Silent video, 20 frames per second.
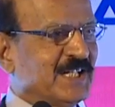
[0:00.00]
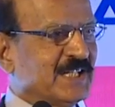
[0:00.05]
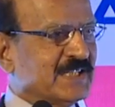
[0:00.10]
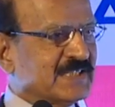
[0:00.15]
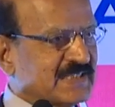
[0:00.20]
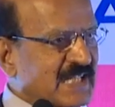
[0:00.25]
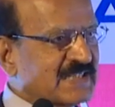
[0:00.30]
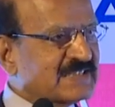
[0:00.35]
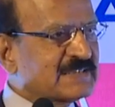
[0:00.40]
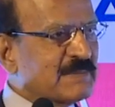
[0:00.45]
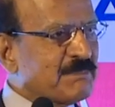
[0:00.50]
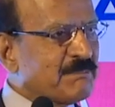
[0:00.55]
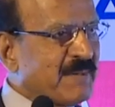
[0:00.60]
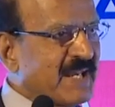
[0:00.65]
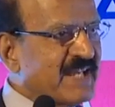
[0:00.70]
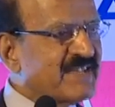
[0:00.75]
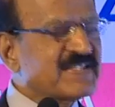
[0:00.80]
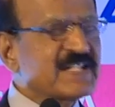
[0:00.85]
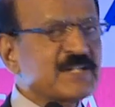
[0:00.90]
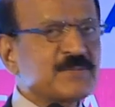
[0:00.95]
That's the
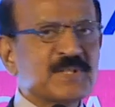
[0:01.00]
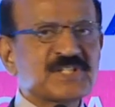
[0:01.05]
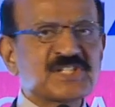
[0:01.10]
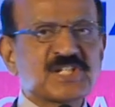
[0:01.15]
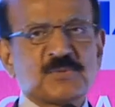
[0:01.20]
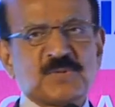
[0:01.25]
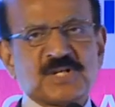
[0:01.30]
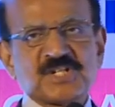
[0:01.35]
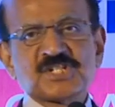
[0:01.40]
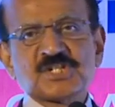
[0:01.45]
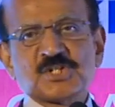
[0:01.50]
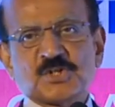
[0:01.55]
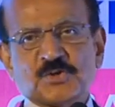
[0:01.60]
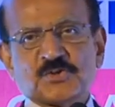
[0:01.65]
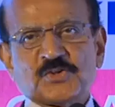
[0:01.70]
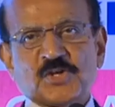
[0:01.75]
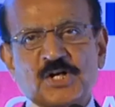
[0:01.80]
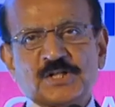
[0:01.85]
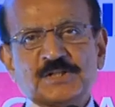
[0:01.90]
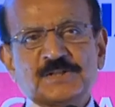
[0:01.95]
pace at which innovation
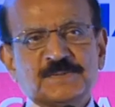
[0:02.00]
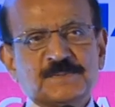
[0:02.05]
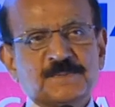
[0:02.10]
goes on.